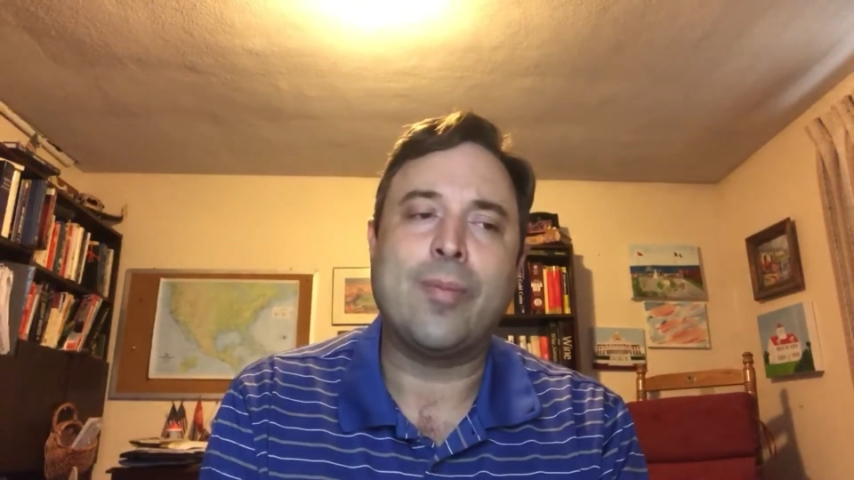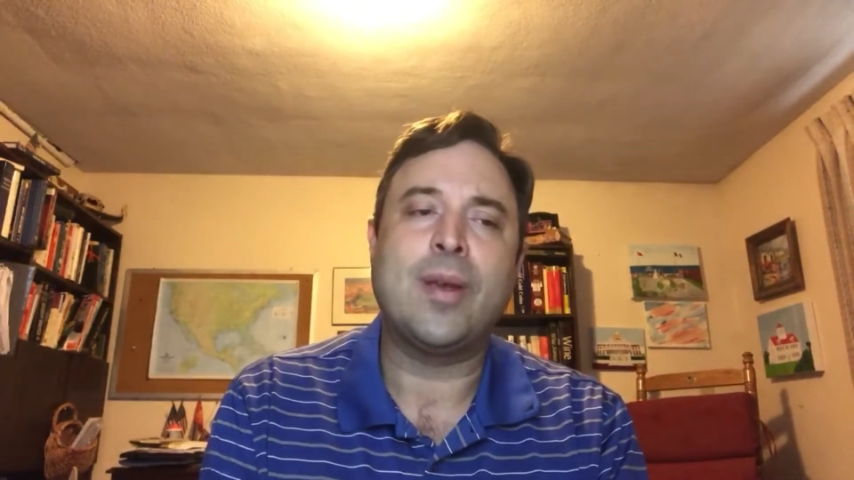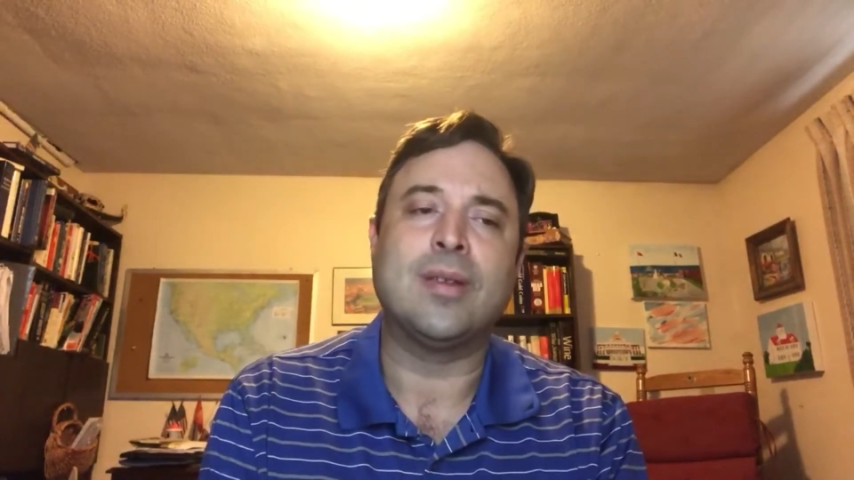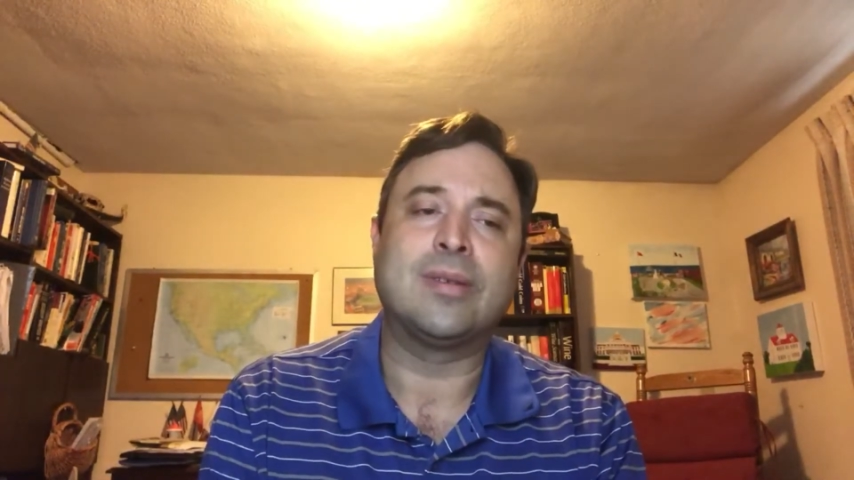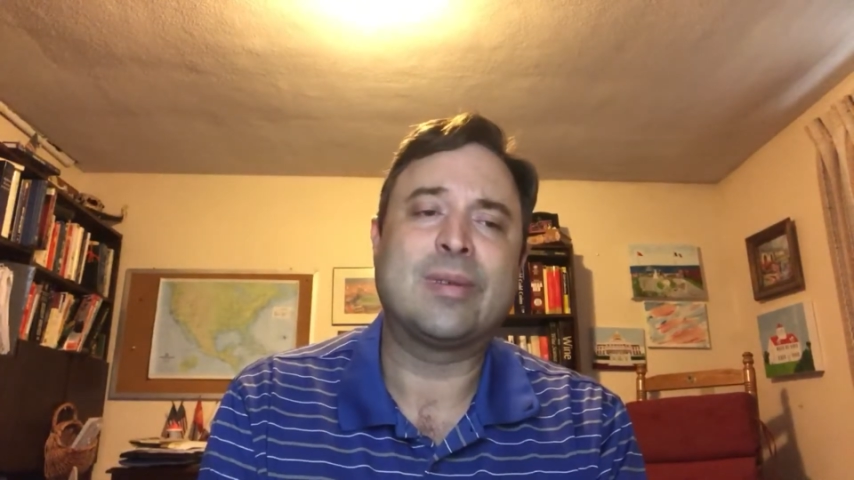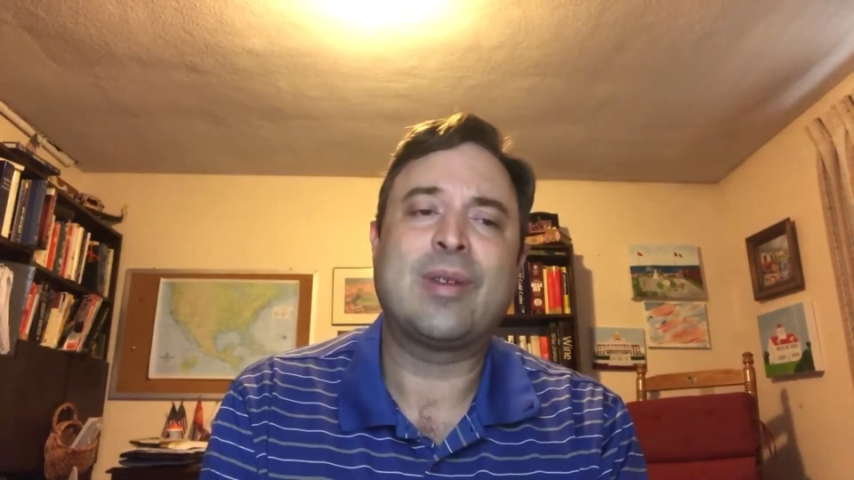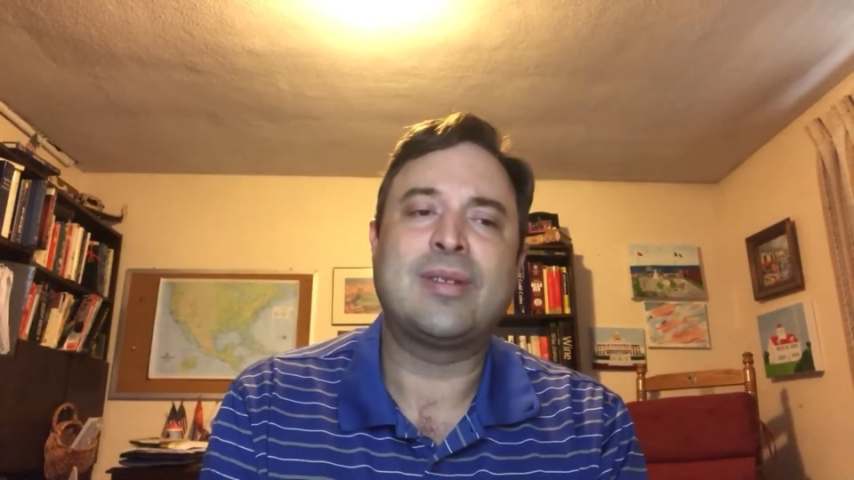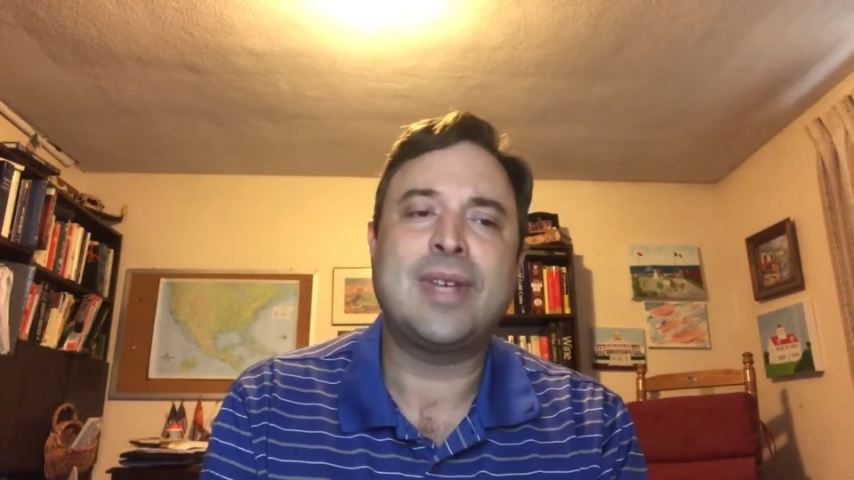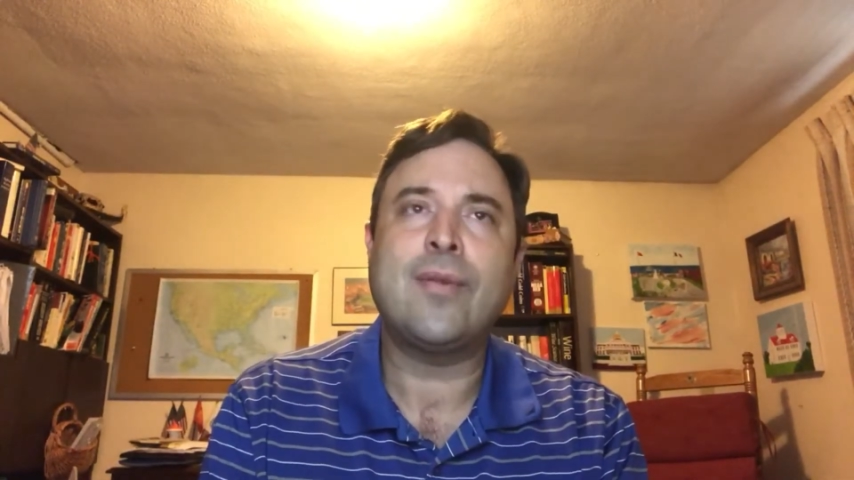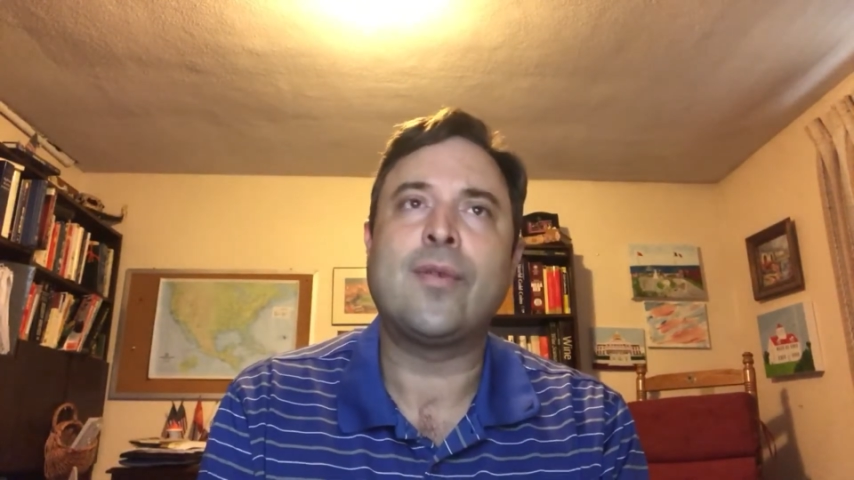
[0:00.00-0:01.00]
has
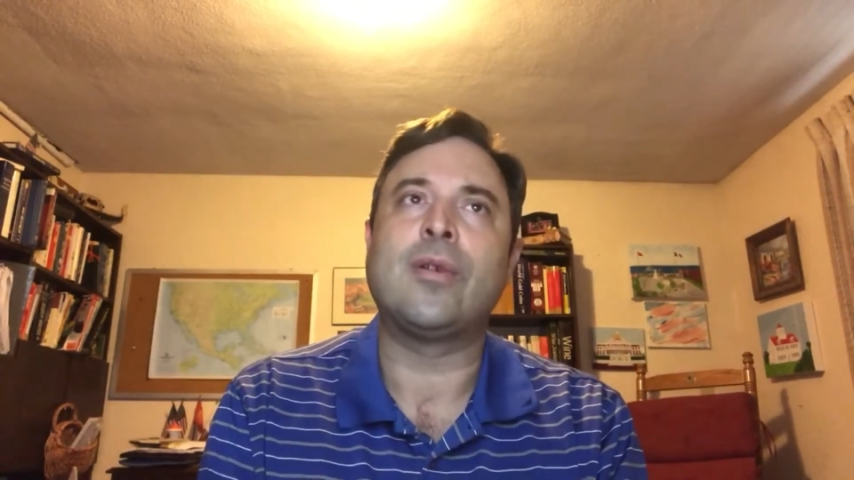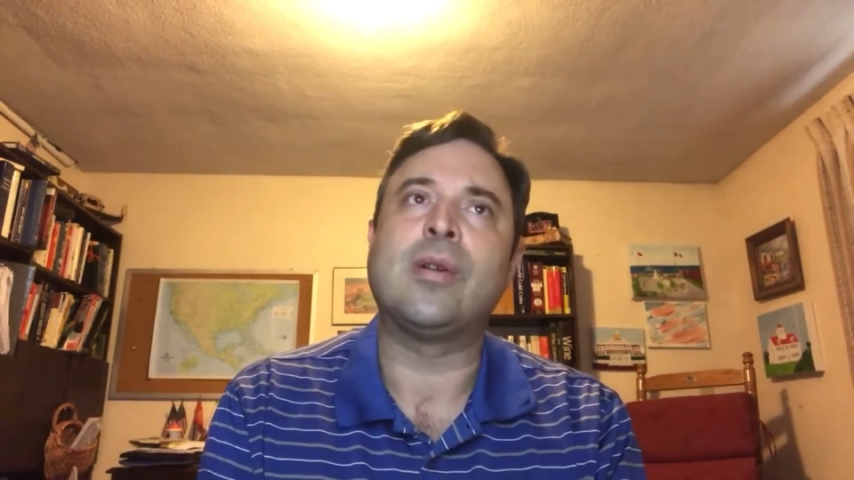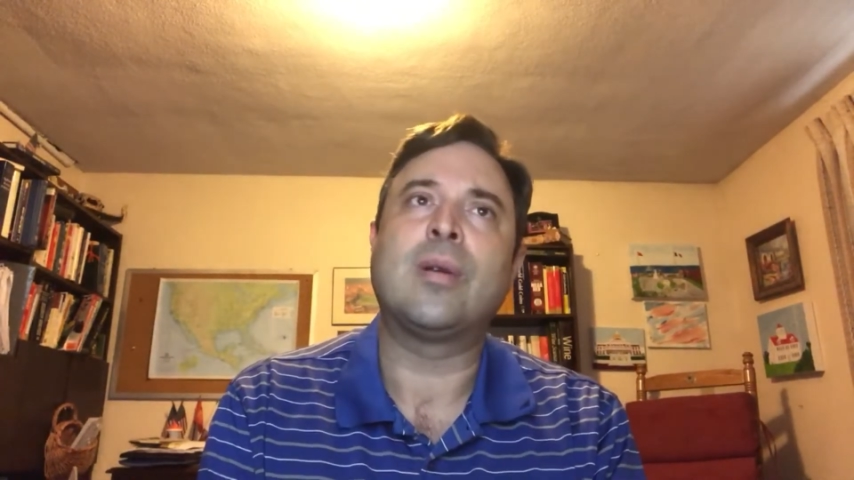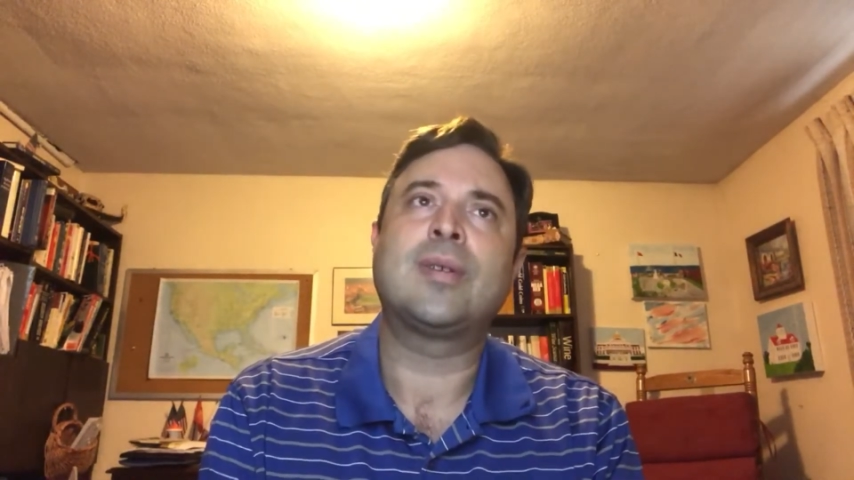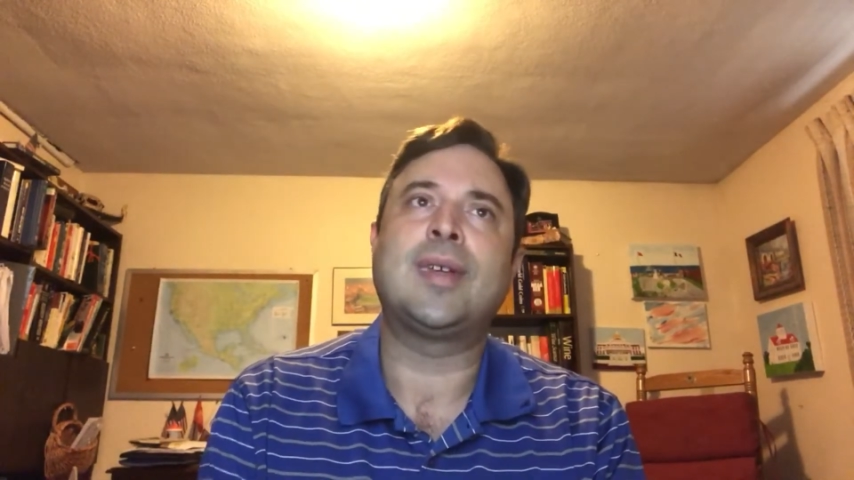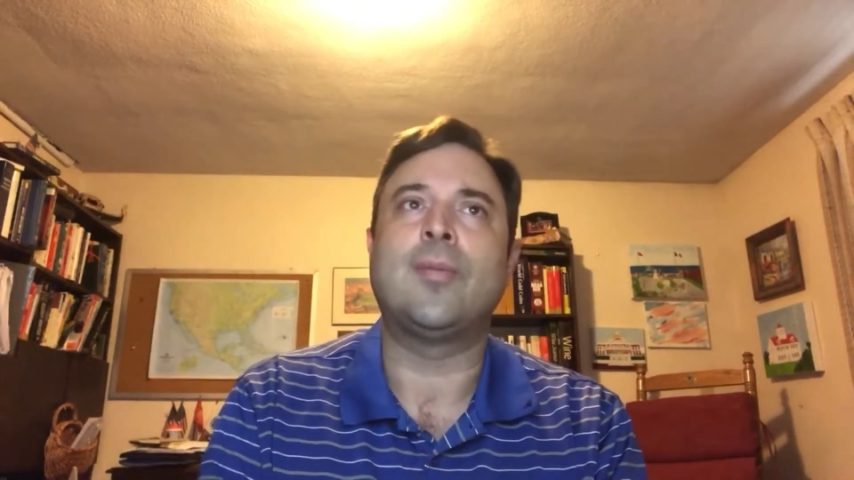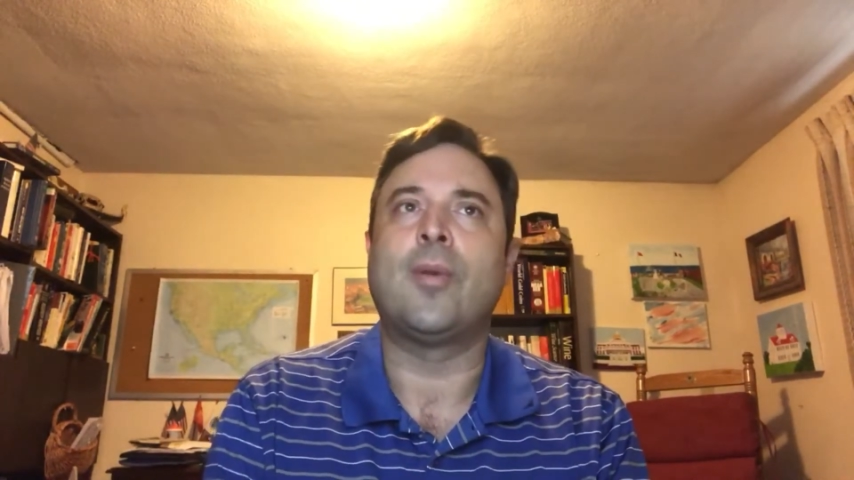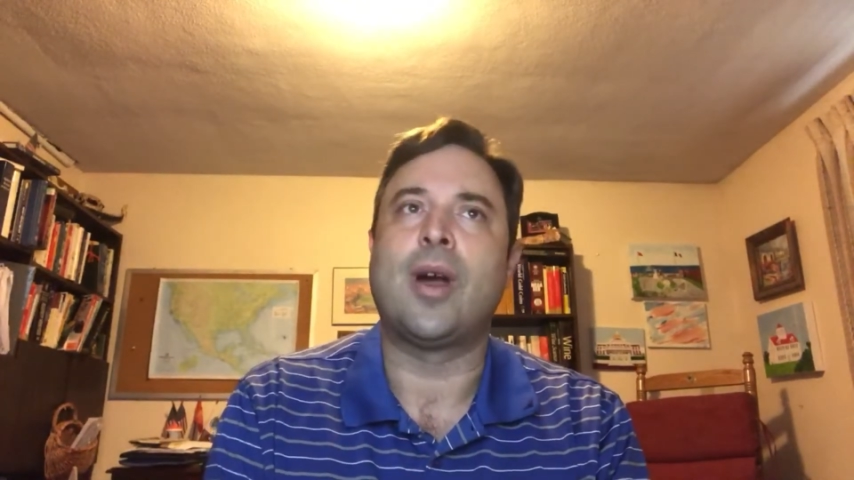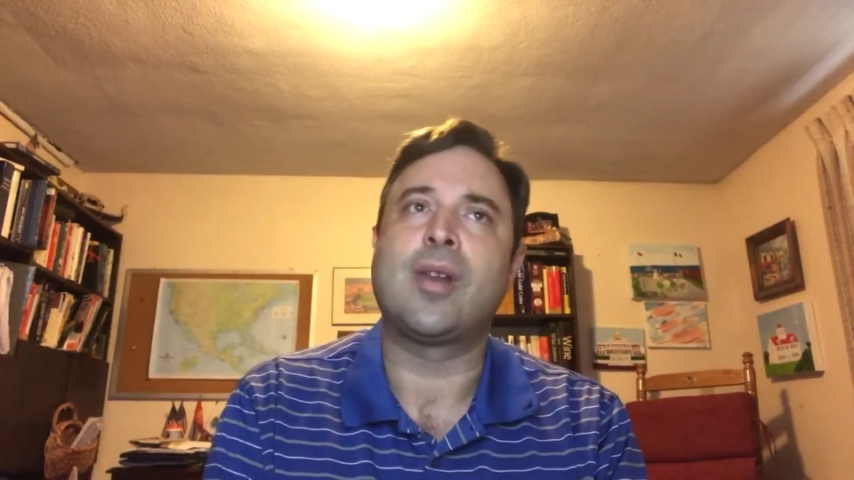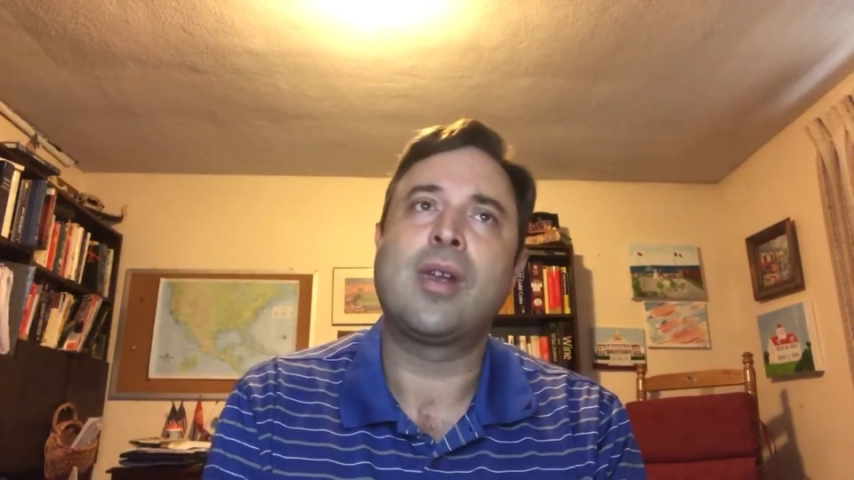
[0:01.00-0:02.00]
suffered
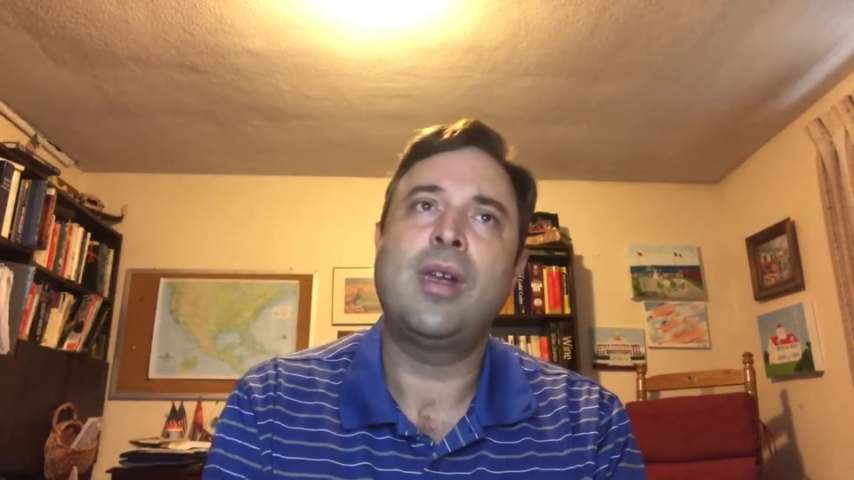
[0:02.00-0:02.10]
somewhat,